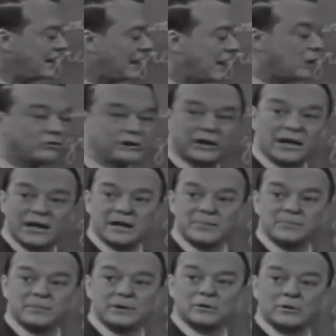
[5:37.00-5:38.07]
and out
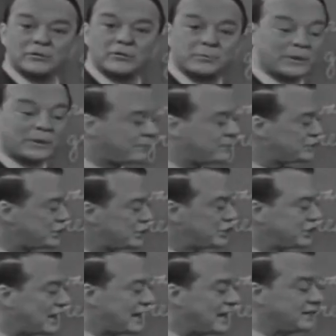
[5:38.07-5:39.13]
came the
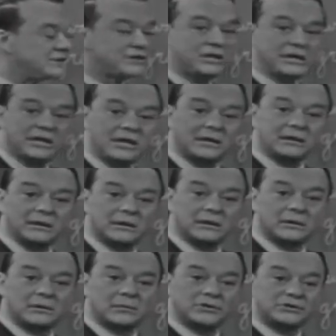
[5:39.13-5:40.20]
preposition NT,
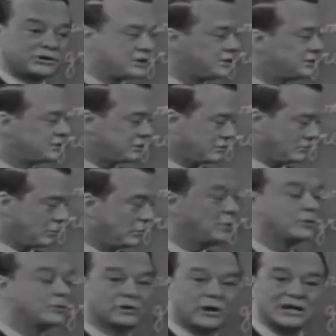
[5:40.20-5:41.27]
which is, we
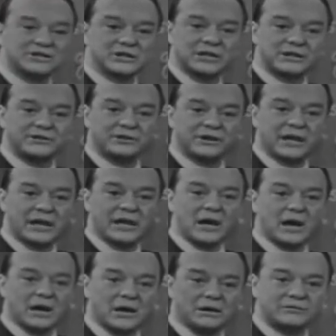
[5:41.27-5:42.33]
would translate today,
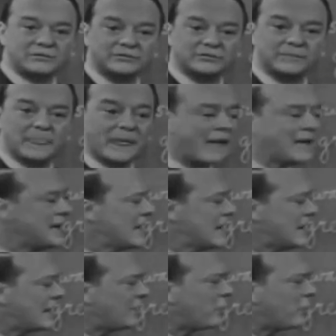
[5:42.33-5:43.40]
of.
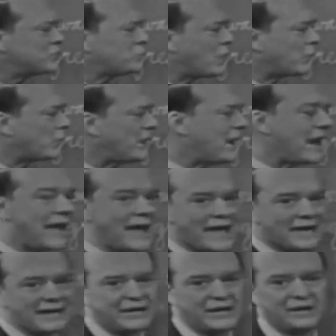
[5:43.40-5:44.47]
In other words, what we
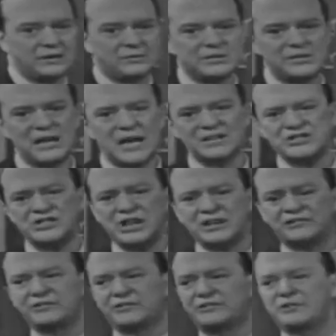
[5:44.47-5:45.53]
had here was not
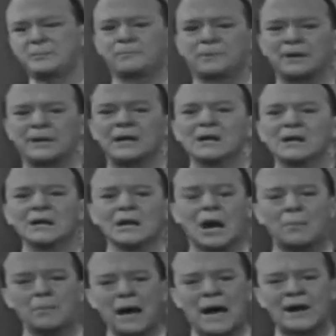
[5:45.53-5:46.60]
just simply
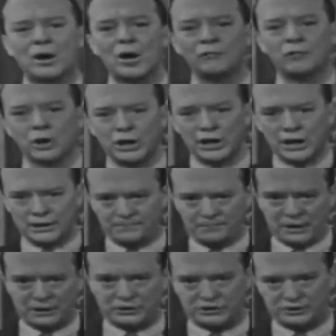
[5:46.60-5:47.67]
a matter of looking at
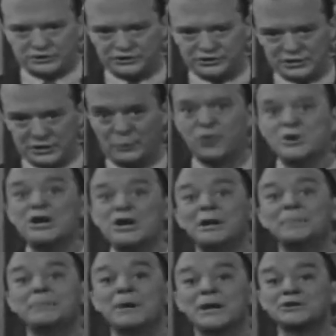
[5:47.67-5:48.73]
pictures and
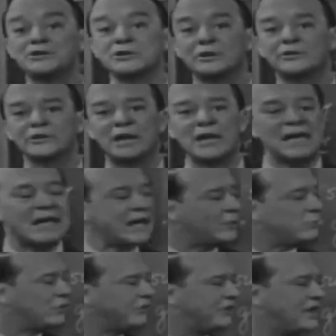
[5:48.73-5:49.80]
reading pictures.
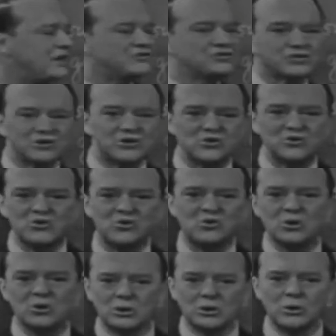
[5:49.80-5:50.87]
It was a true
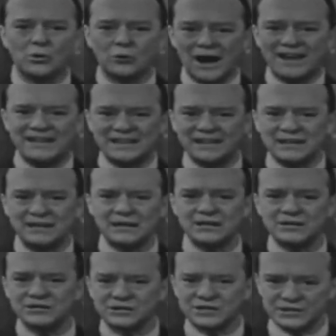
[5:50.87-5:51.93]
writing
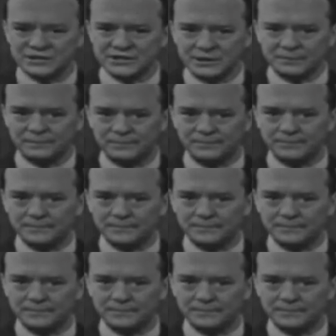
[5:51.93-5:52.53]
system.